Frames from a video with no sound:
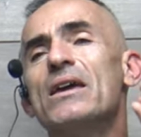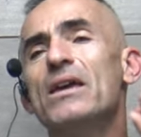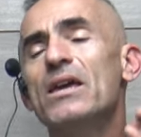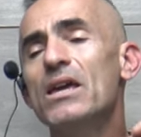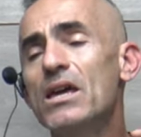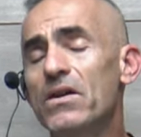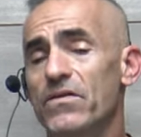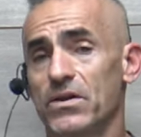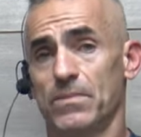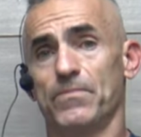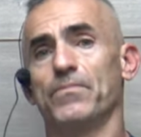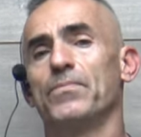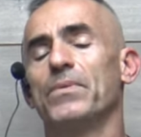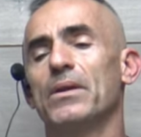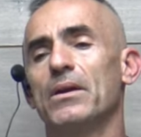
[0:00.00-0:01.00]
Even
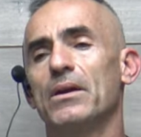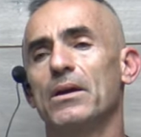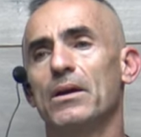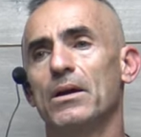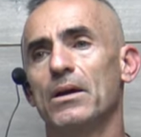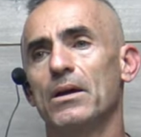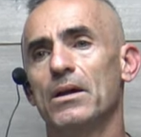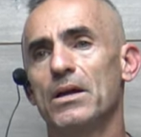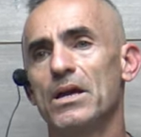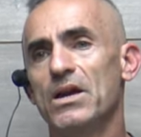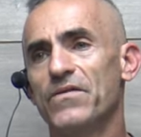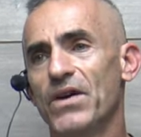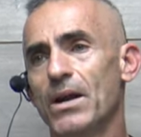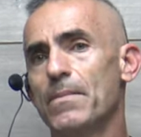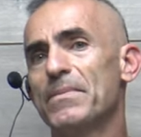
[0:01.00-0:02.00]
if
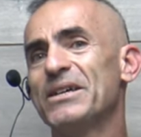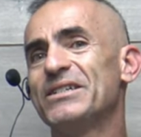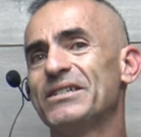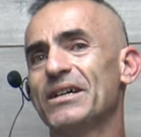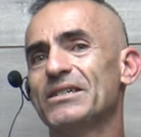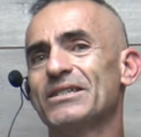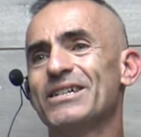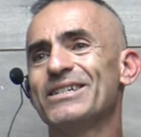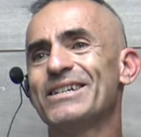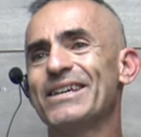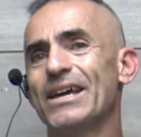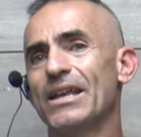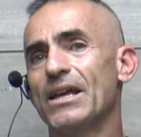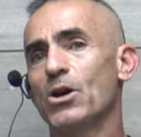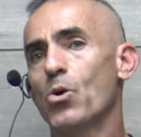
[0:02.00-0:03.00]
vitamin B6 doesn't
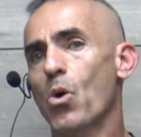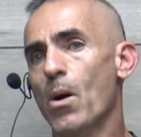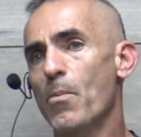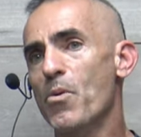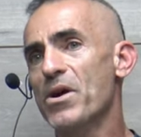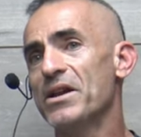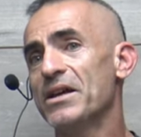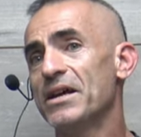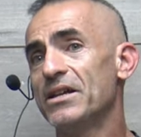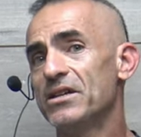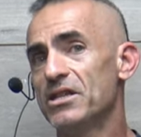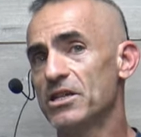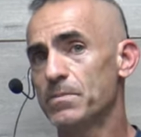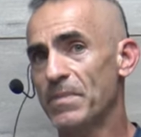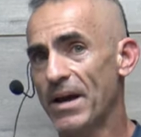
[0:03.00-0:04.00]
get incorporated into
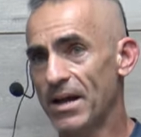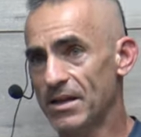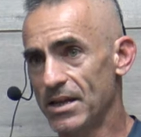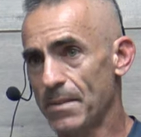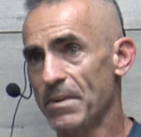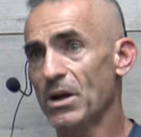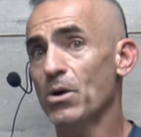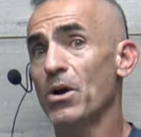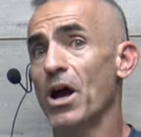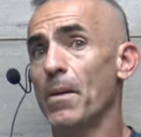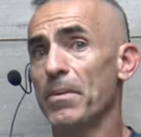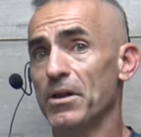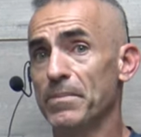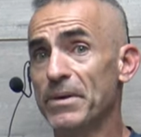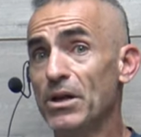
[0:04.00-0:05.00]
this pandemic or
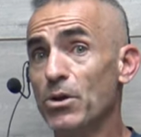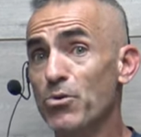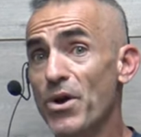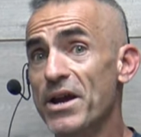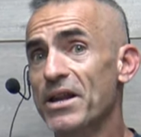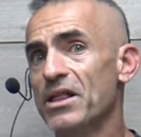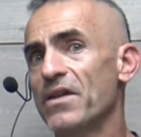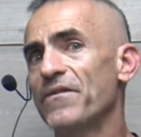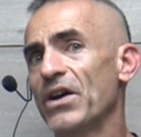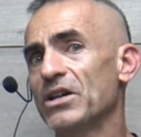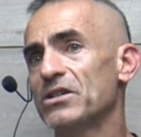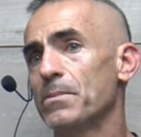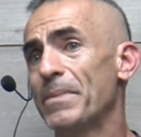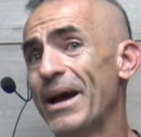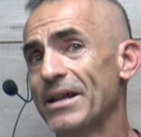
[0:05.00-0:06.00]
help ameliorating the effects
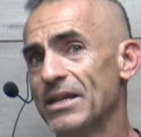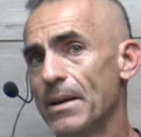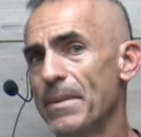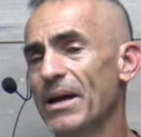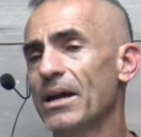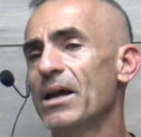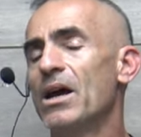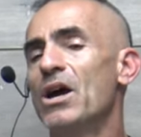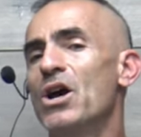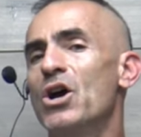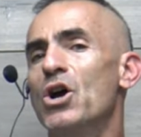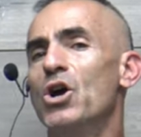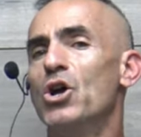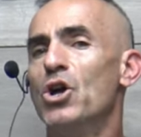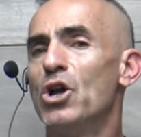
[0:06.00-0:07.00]
of the pandemic,
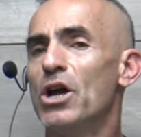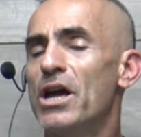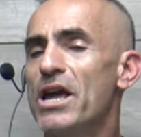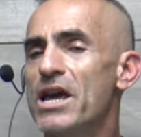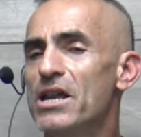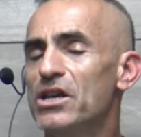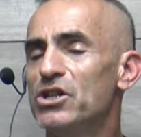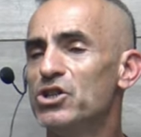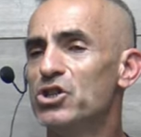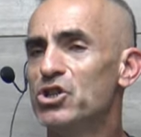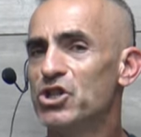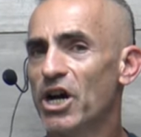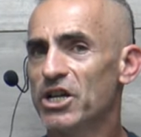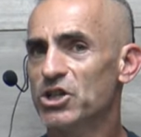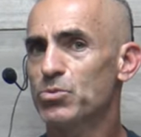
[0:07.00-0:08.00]
it is
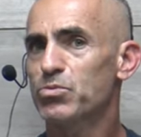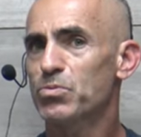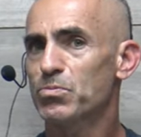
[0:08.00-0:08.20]
just